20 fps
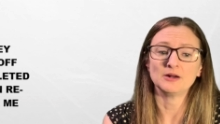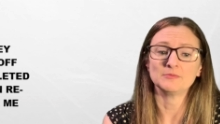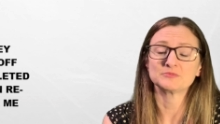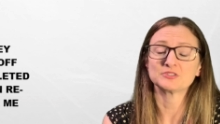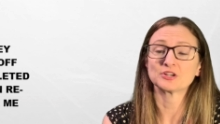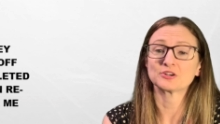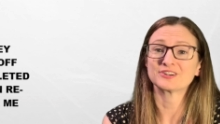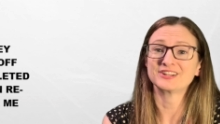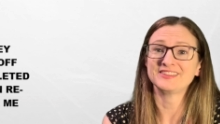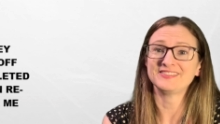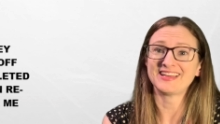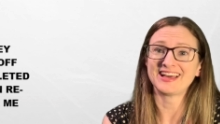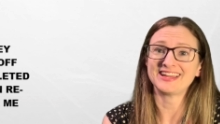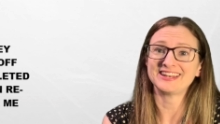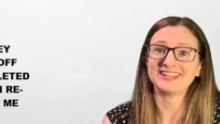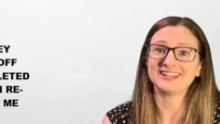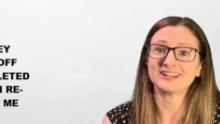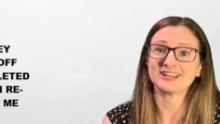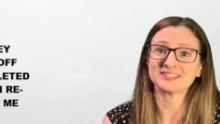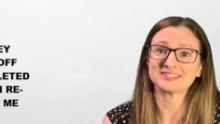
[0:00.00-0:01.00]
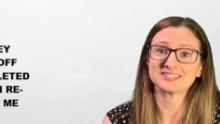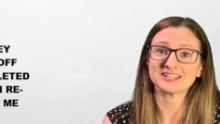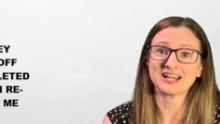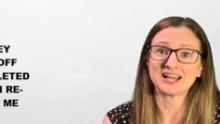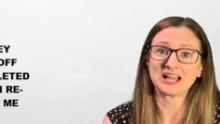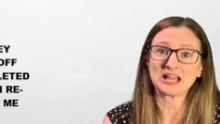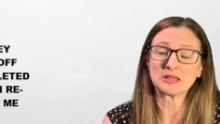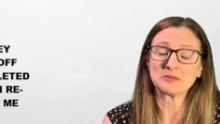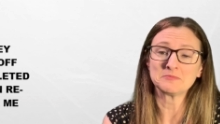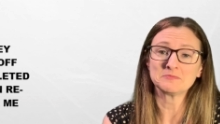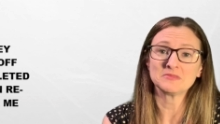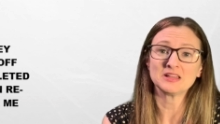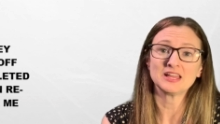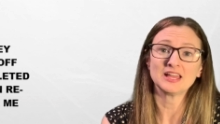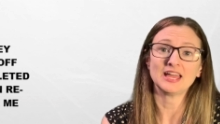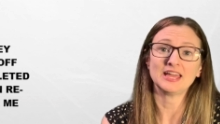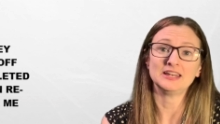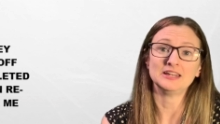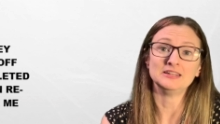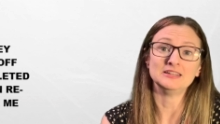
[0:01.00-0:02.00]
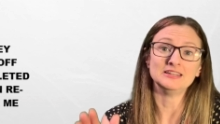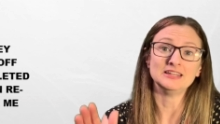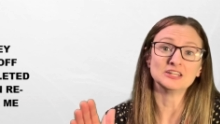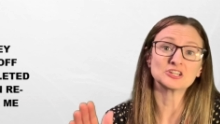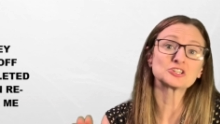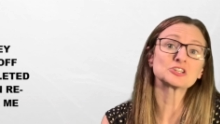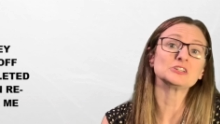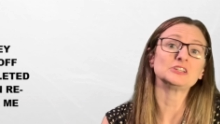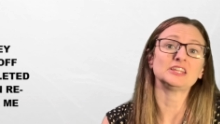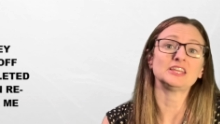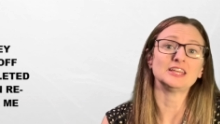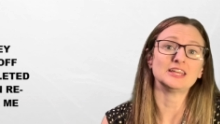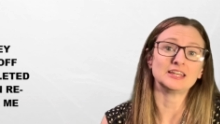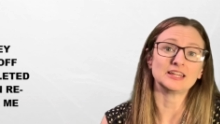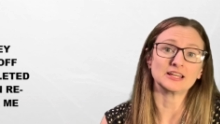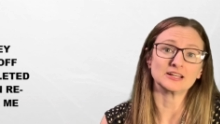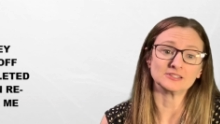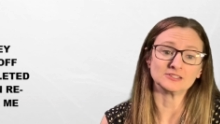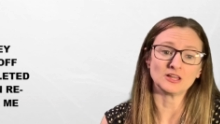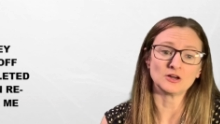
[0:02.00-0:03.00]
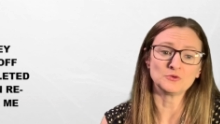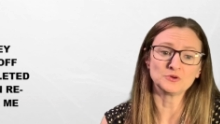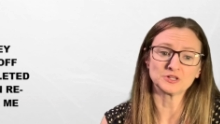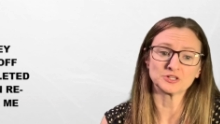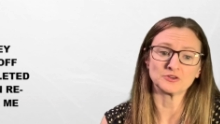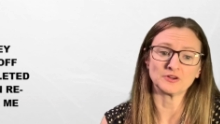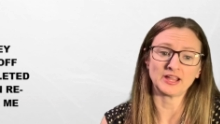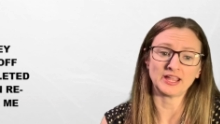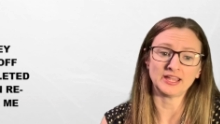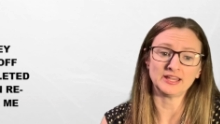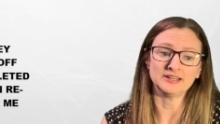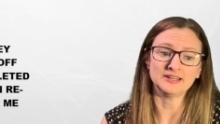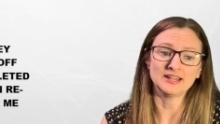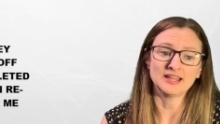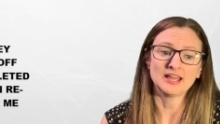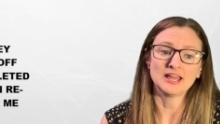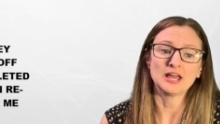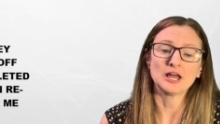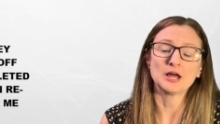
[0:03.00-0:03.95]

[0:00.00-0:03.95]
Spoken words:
Turning that in on time and initially getting a lower grade,